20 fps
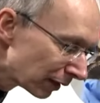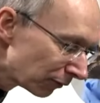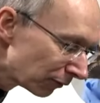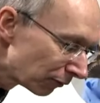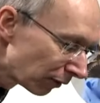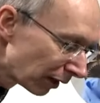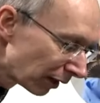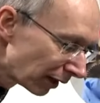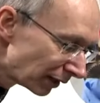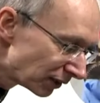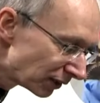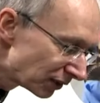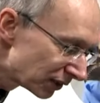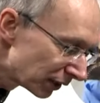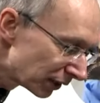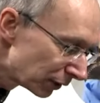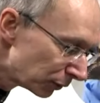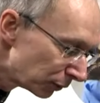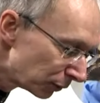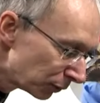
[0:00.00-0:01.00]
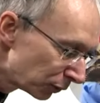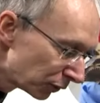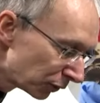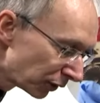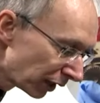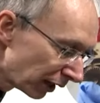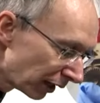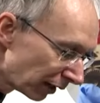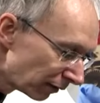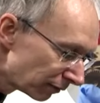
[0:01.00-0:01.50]
Right, so could
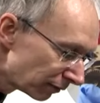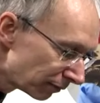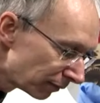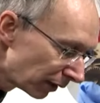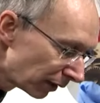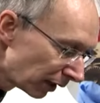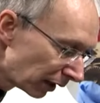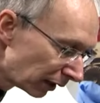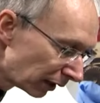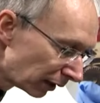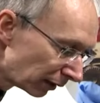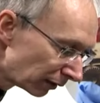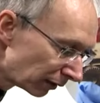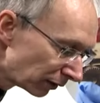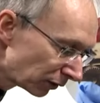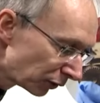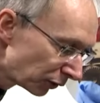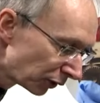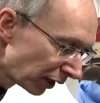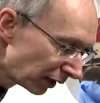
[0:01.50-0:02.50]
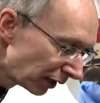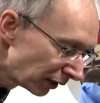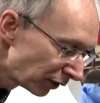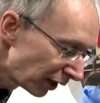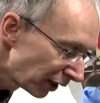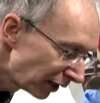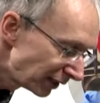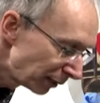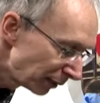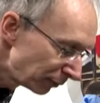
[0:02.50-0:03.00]

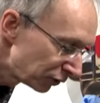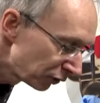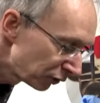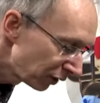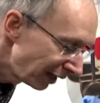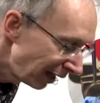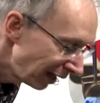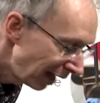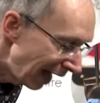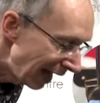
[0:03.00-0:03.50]
I demonstrate